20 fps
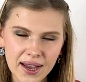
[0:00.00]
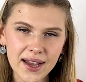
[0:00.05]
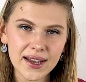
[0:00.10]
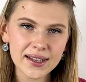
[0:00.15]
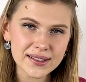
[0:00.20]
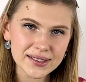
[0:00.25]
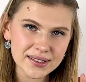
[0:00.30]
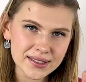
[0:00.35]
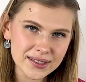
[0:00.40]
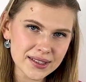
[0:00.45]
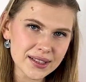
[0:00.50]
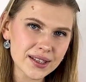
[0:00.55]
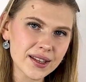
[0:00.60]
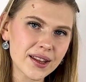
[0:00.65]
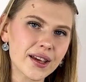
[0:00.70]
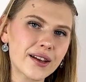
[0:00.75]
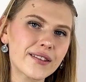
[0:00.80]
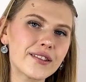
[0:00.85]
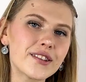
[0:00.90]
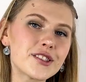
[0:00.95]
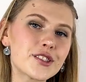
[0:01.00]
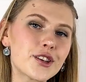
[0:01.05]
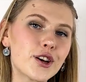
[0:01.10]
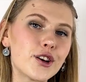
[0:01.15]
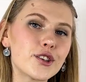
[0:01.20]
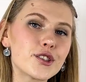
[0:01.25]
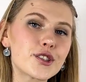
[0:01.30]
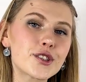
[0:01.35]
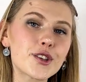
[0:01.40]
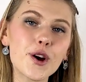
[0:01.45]
And there is
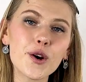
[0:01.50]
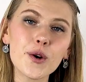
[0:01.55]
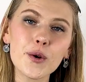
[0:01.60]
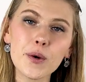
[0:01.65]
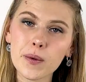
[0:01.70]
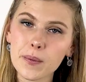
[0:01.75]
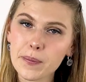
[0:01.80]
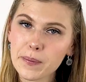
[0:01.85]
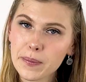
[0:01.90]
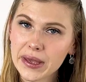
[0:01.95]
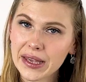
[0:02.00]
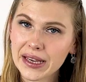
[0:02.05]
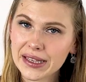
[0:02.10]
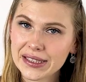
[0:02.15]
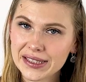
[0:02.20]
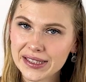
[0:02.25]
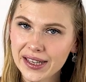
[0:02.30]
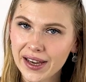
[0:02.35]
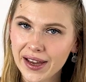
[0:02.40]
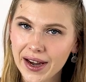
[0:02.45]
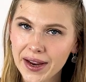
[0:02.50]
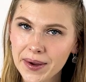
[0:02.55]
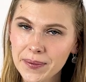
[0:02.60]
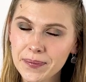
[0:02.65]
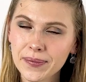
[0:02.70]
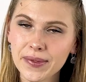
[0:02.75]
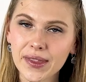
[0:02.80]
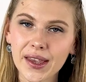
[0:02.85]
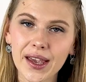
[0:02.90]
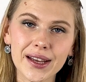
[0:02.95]
also pieskare,
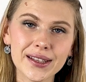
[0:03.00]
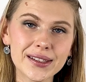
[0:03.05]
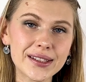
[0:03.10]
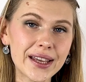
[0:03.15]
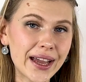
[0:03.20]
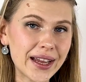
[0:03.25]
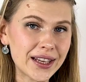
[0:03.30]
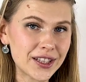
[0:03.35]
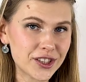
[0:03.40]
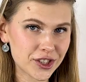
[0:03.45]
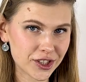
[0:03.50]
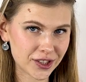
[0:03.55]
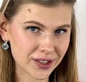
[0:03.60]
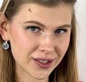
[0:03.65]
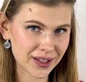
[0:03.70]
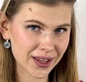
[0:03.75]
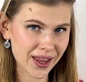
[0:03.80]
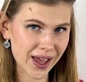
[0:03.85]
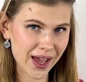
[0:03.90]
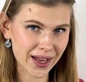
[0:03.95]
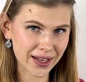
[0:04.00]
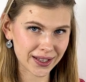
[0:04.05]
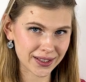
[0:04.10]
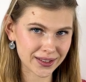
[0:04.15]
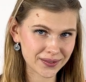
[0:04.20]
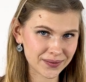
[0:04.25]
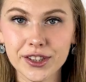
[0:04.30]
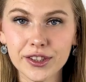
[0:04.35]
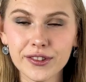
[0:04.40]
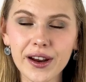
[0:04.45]
a tangent
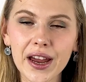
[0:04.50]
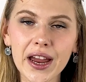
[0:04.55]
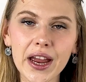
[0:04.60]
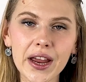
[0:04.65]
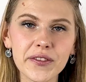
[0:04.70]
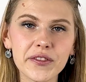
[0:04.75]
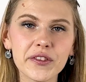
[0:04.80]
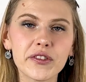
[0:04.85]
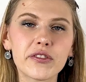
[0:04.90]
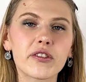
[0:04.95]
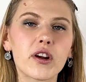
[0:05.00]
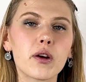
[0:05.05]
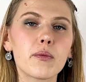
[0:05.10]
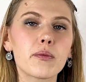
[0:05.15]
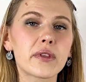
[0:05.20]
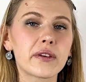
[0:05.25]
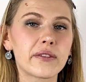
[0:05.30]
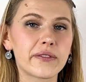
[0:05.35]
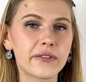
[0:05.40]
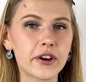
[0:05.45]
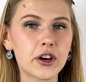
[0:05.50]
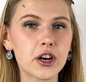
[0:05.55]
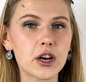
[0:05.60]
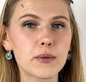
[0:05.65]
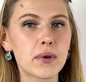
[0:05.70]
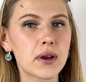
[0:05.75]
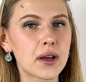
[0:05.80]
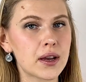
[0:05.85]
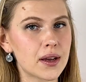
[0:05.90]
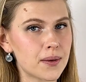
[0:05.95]
line, derived from the
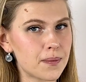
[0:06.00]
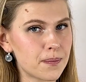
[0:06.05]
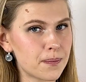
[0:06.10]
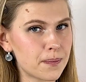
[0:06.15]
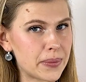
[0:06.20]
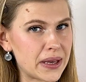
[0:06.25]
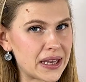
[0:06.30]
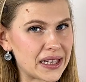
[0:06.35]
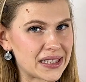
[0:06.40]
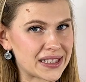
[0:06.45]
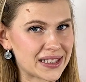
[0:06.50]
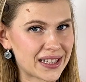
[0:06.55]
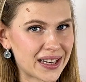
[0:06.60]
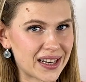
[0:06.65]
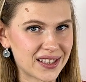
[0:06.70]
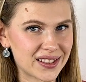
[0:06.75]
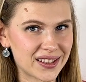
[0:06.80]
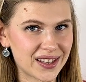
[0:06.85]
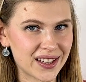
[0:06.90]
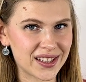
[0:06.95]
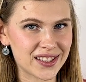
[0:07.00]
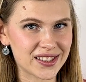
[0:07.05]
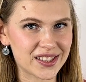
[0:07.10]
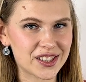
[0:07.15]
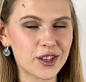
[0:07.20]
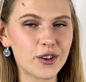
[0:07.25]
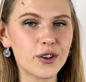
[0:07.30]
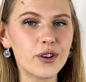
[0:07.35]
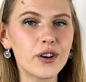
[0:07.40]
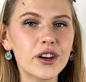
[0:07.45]
verb
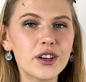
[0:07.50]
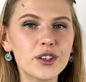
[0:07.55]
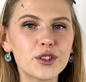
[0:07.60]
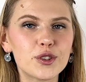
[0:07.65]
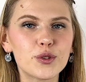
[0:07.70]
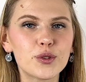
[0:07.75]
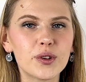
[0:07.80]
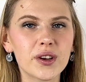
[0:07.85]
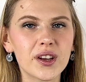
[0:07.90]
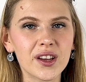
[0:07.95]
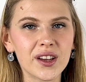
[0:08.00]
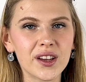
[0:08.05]
pieskarties, or to